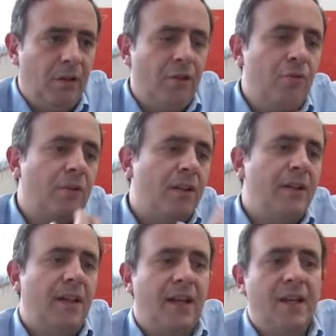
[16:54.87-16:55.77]
You
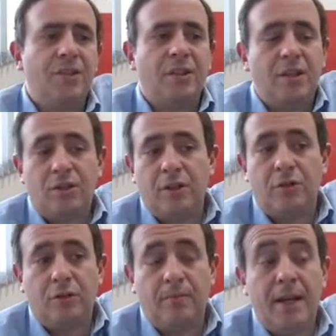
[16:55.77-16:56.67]
can, as a
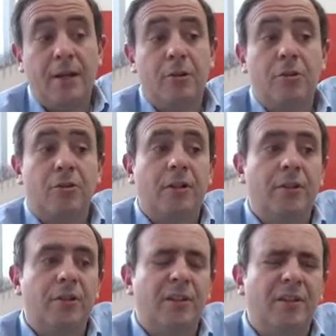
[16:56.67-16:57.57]
central banker,
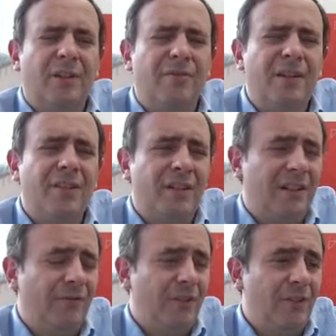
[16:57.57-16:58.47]
start to think, wait a
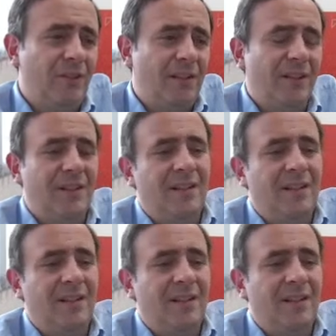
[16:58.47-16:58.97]
second, if this is like,